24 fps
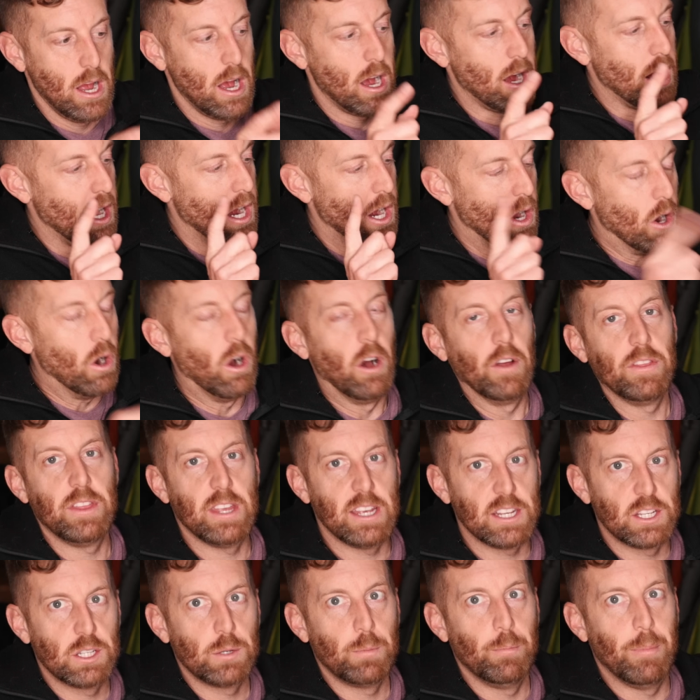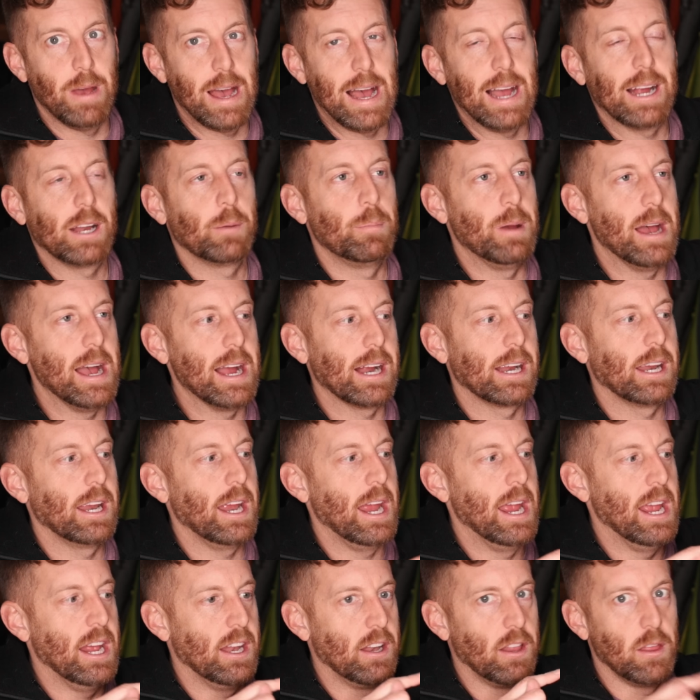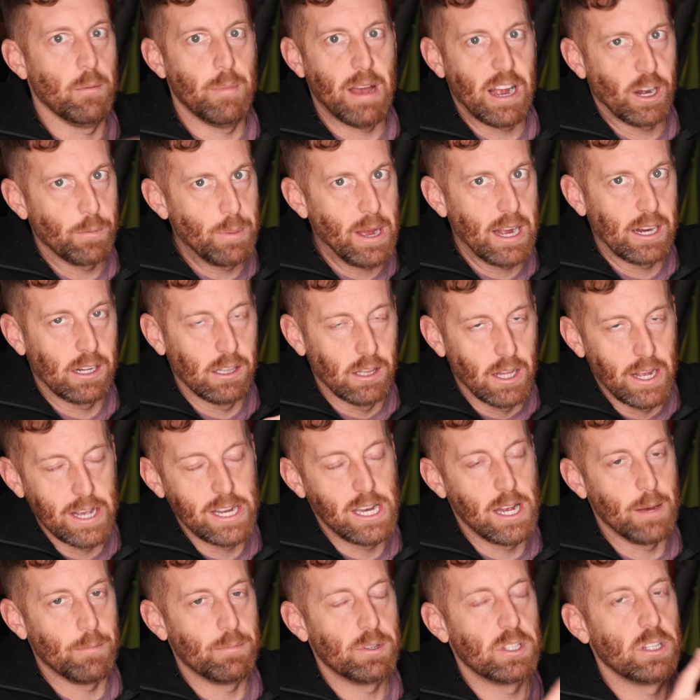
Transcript: on this backpack and the backpack lineup.